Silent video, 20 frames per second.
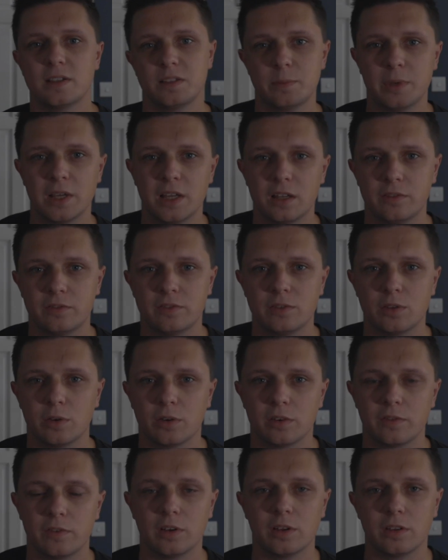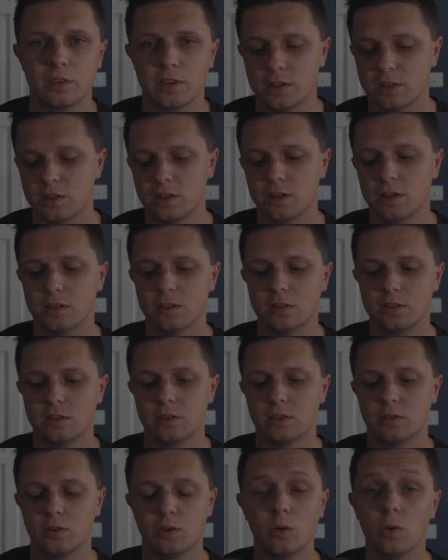as a beginner photographer, this
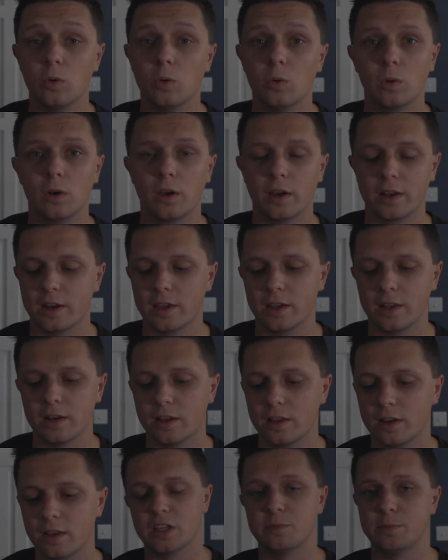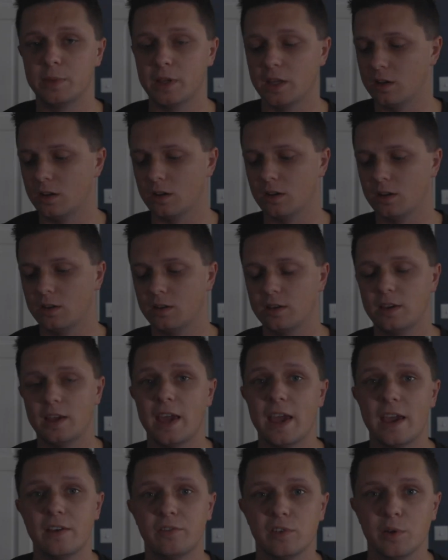is all I needed. It's been
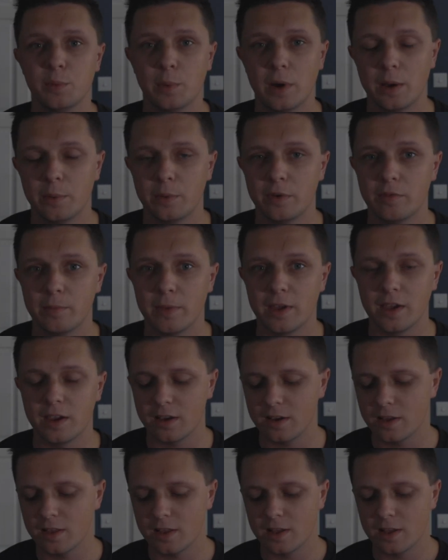everywhere with me,